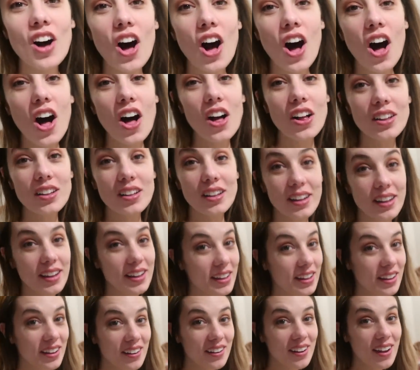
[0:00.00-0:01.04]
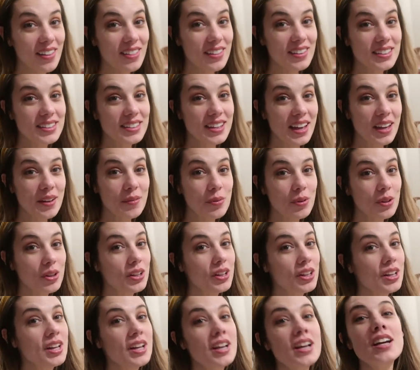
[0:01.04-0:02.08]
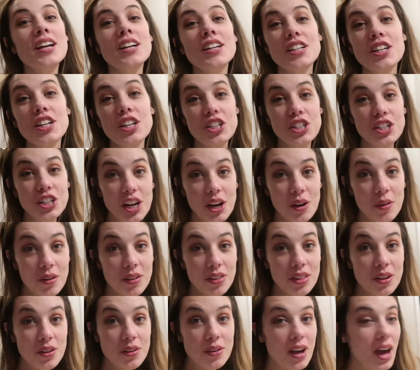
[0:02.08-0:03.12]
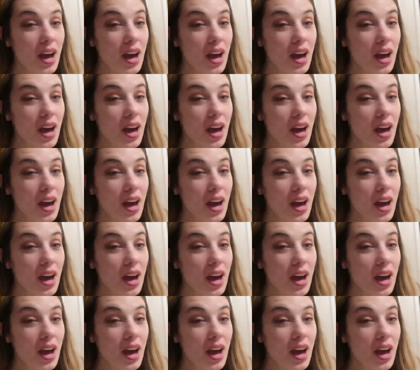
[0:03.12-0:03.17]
a haul here on the table to share with you